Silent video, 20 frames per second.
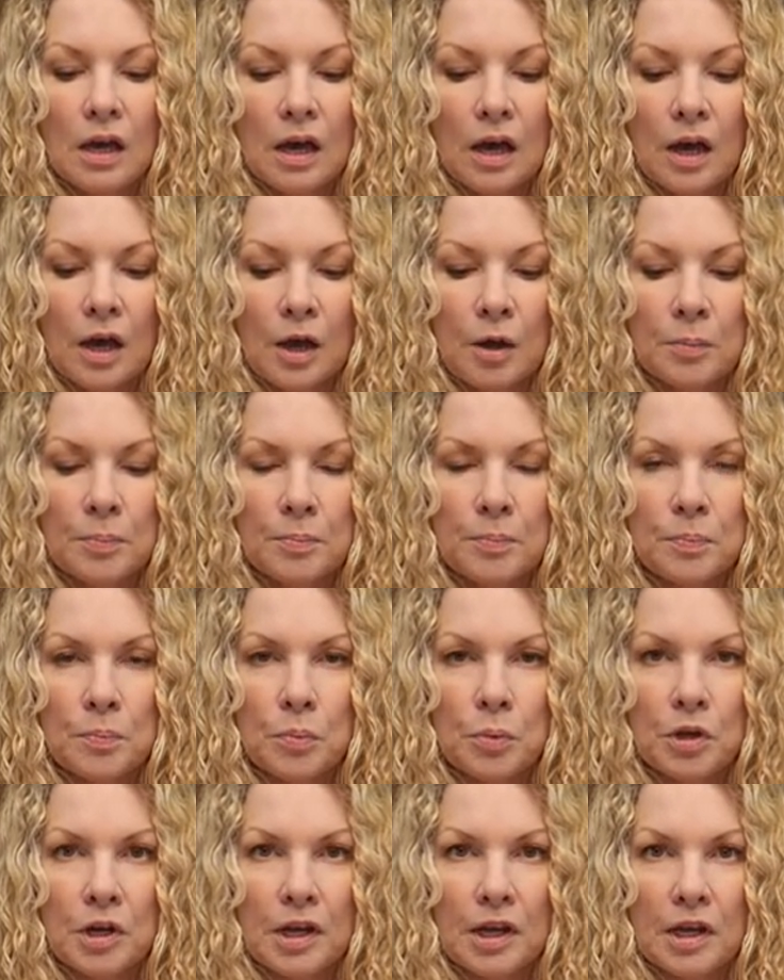Um,
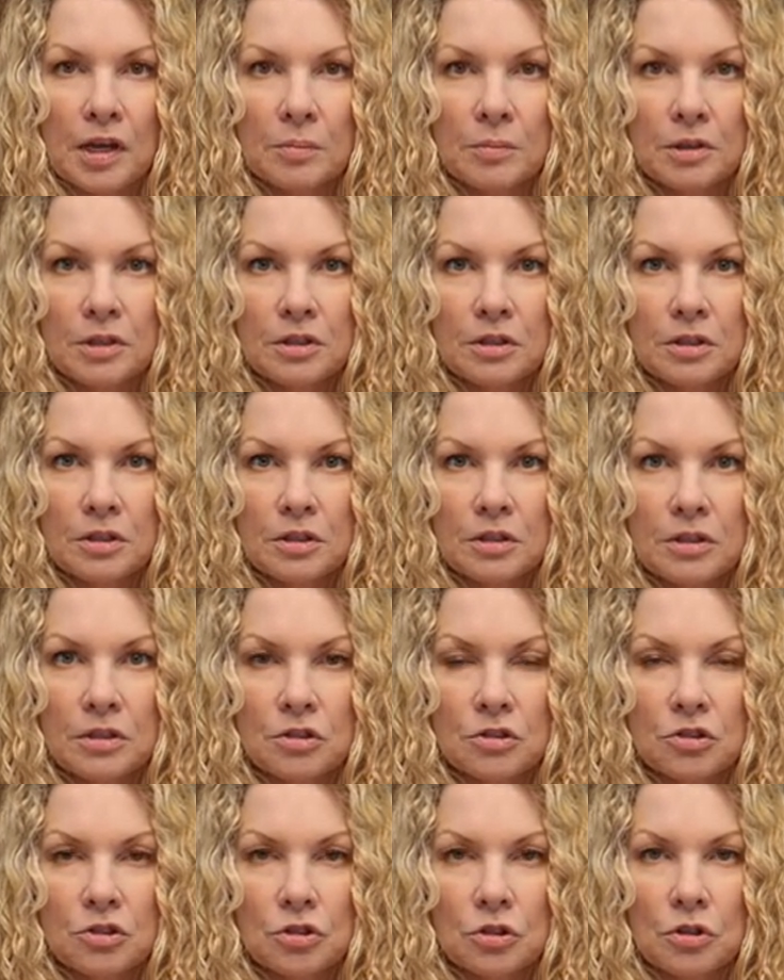but I am
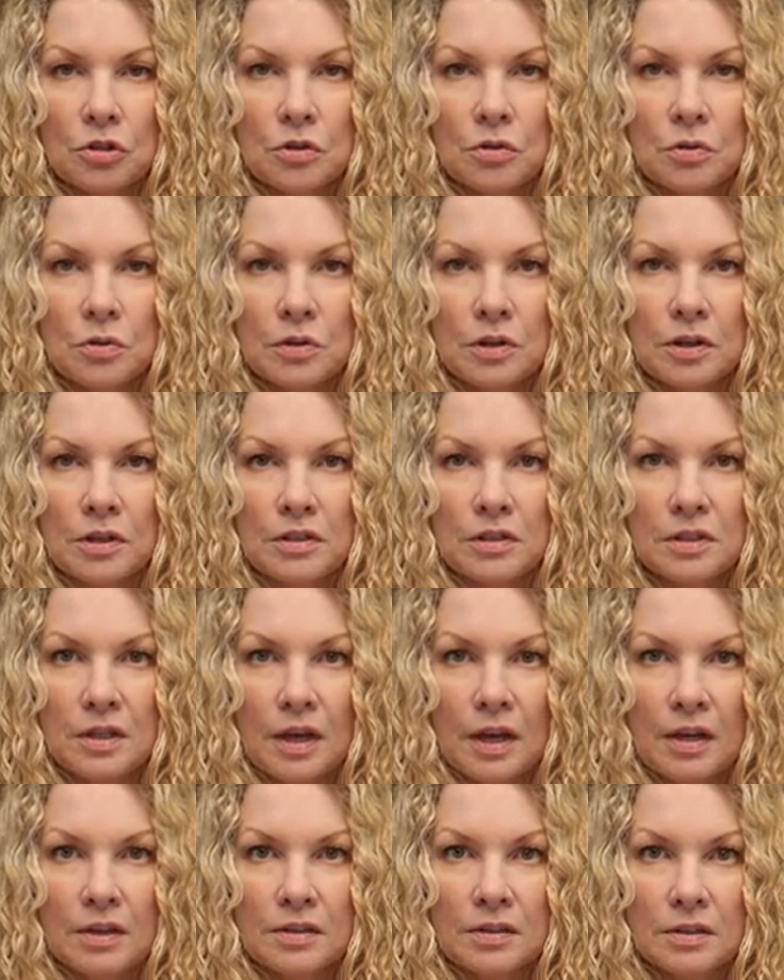gonna show you a
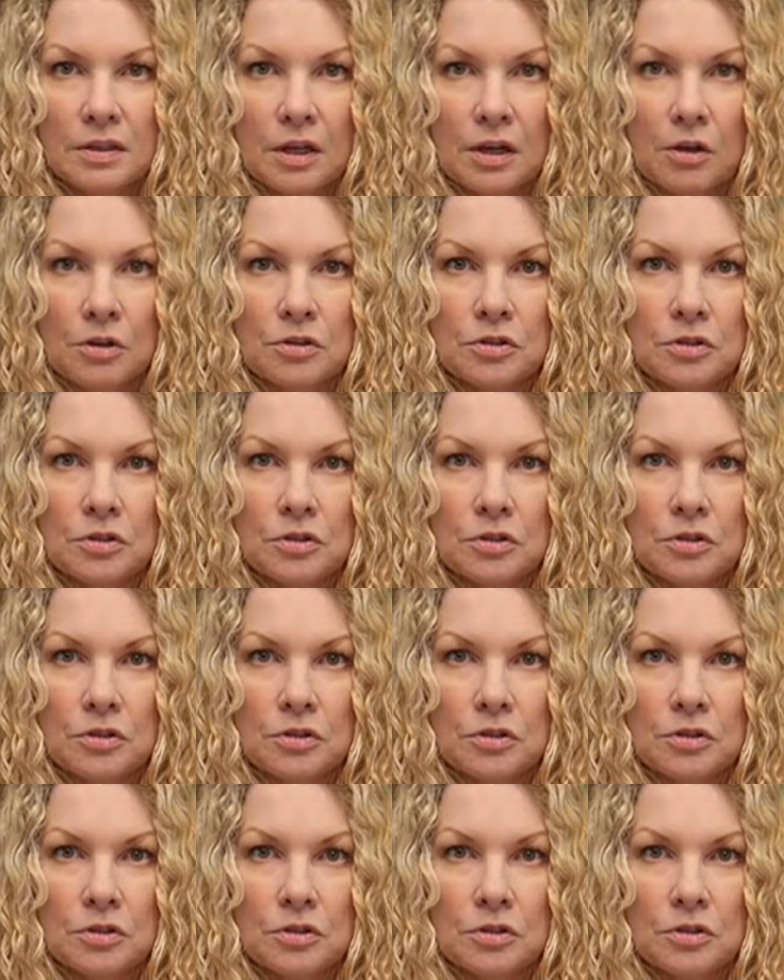test now.